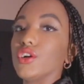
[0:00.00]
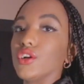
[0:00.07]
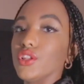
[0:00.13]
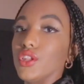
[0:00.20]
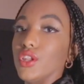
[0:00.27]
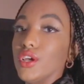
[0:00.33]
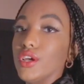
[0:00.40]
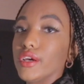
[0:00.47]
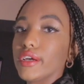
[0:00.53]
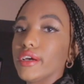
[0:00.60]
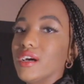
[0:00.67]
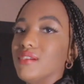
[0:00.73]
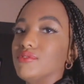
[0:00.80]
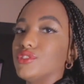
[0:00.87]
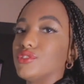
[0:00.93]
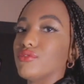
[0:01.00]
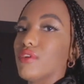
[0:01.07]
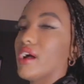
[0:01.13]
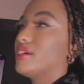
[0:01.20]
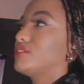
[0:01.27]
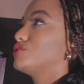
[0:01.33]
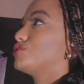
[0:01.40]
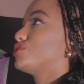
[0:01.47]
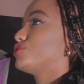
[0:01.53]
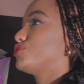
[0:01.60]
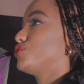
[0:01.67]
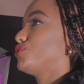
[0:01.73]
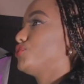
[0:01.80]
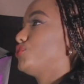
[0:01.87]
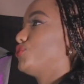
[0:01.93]
look. I'm trying
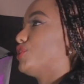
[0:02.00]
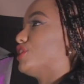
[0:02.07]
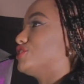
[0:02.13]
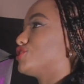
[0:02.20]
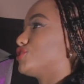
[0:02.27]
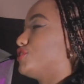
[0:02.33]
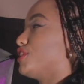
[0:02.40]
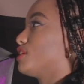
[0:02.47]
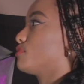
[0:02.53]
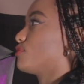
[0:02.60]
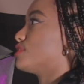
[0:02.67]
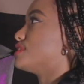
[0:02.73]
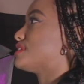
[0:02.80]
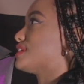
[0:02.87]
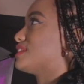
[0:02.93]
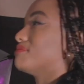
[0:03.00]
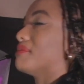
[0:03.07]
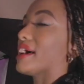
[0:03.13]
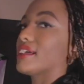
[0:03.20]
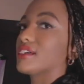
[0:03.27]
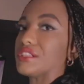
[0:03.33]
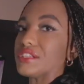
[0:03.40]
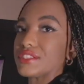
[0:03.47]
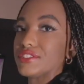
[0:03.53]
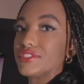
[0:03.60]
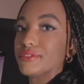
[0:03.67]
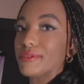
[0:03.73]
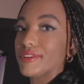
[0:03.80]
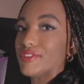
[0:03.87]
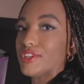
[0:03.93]
to integrate more cinematic looks
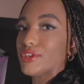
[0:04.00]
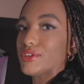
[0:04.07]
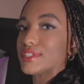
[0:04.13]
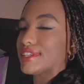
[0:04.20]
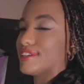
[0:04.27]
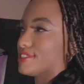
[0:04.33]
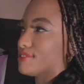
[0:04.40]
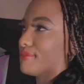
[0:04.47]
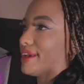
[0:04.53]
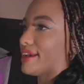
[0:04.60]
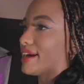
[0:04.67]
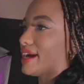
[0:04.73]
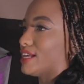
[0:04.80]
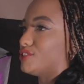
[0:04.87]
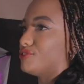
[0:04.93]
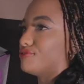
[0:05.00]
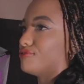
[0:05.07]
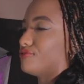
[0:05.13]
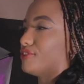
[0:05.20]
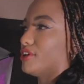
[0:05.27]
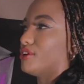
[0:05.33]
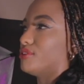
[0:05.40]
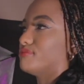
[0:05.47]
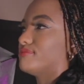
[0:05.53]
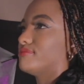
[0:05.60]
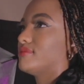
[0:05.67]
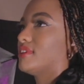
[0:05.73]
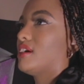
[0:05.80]
into my videos, because I'm like, I do film.